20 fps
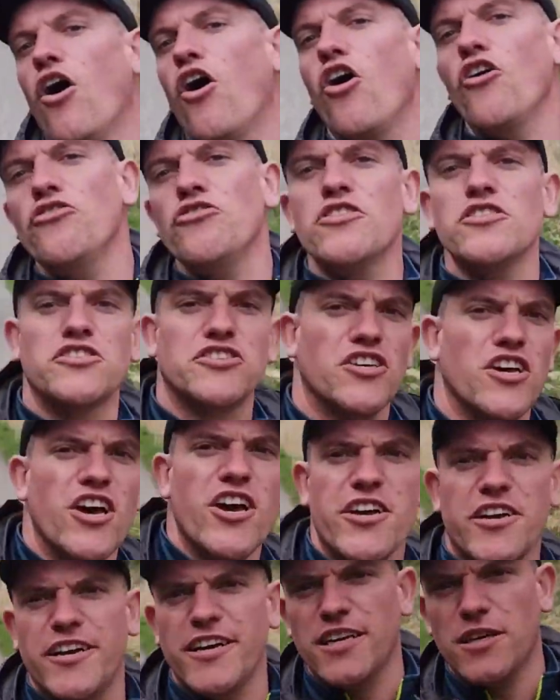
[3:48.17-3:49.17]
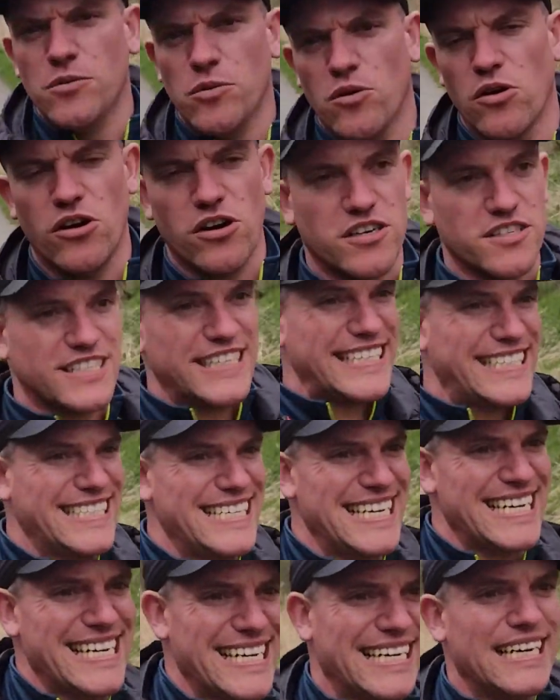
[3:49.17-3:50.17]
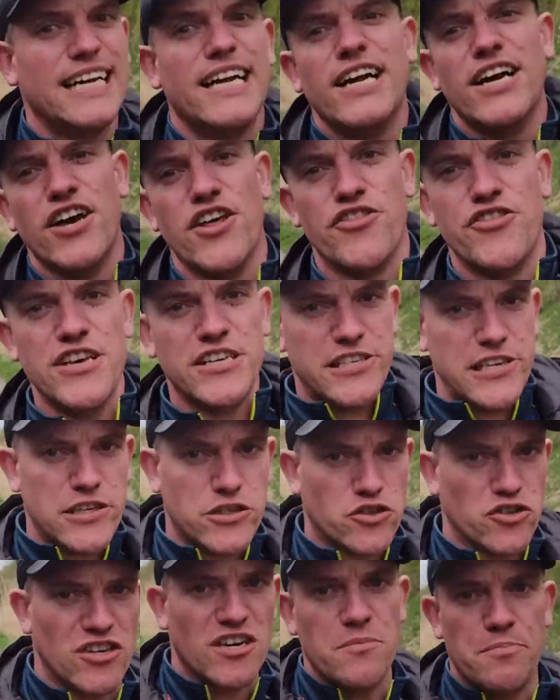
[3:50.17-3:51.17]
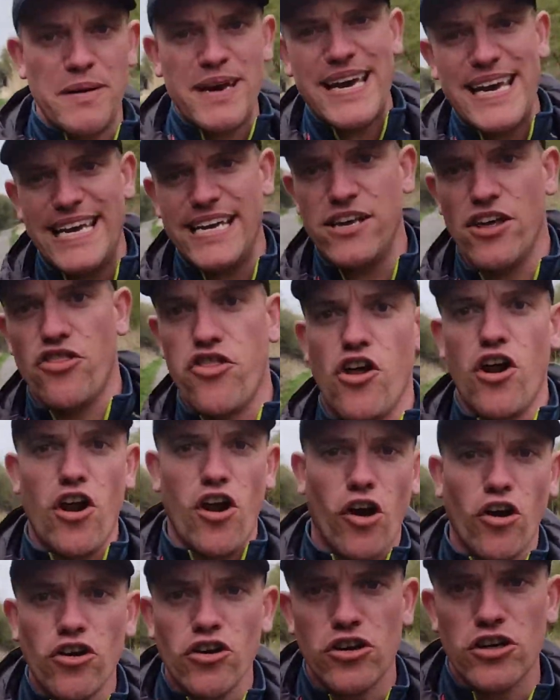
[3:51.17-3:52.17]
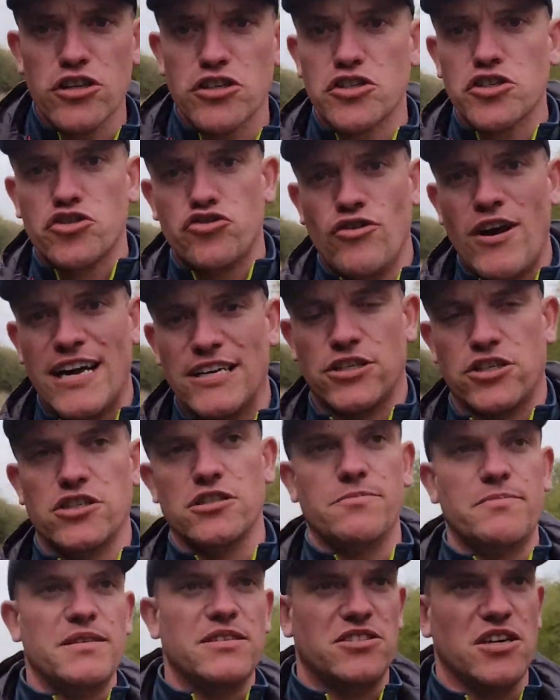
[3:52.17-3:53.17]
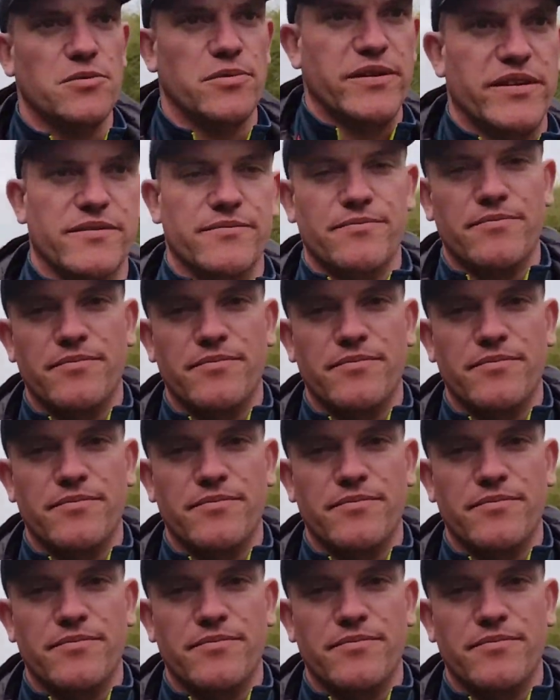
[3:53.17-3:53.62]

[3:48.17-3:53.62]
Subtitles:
On the circular walk today, this is going to be the longest stretch you'll be doing.